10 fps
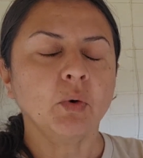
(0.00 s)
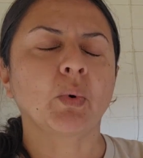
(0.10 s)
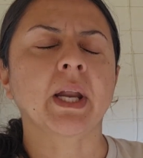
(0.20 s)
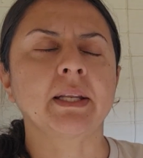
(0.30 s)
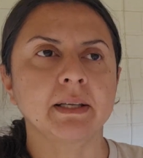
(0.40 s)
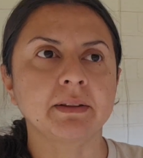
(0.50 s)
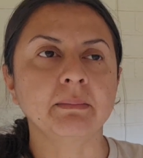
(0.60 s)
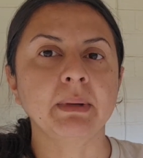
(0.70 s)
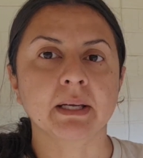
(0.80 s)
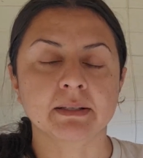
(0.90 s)
When I did the
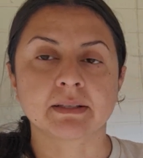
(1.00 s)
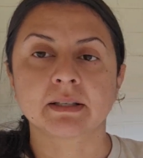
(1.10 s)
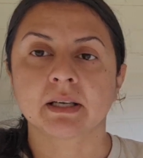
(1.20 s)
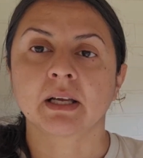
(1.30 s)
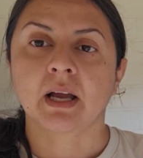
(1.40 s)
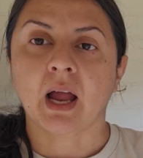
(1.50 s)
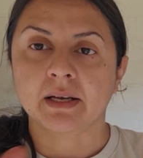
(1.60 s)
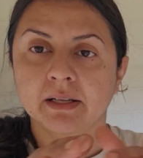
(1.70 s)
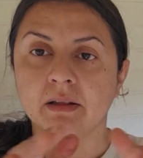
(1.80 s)
mix, I did